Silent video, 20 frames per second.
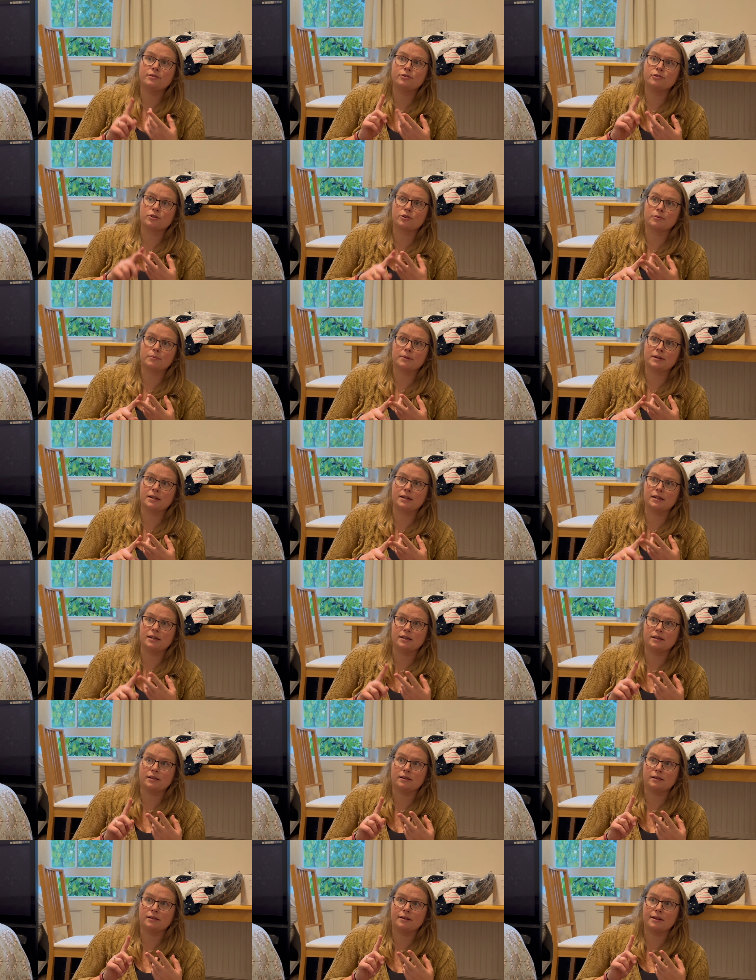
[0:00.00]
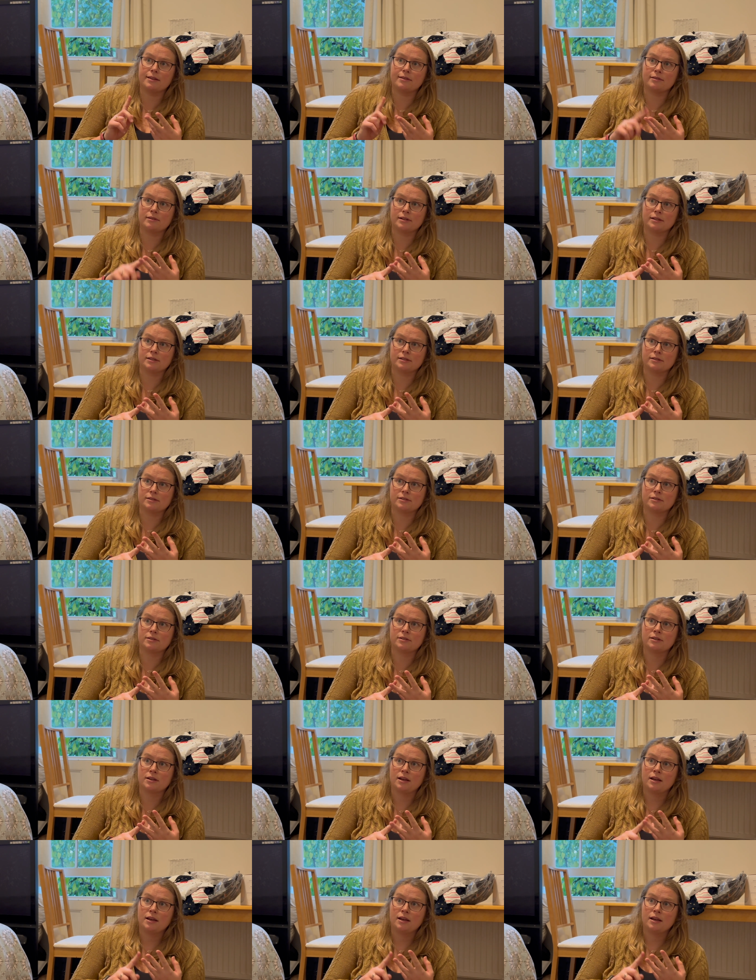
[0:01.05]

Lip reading: Germany, Netherlands